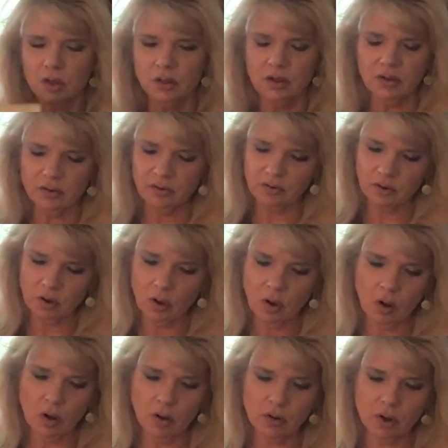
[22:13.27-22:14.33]
This is a
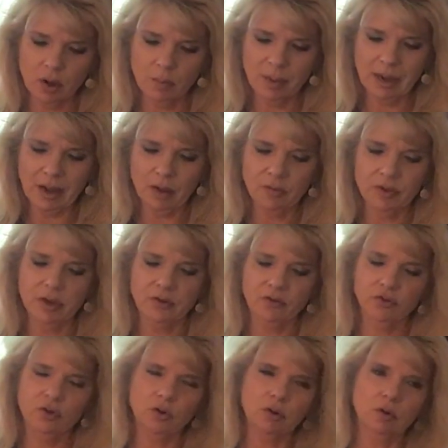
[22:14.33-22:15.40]
card about,
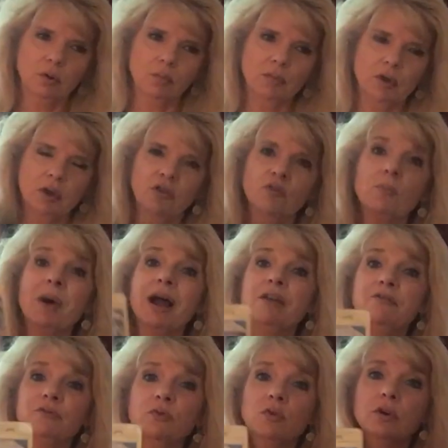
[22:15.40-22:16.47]
it's
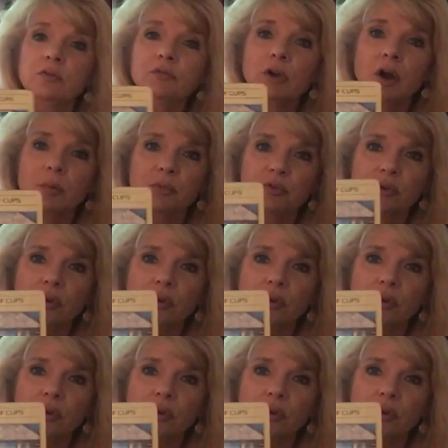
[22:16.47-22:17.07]
my Four of Cups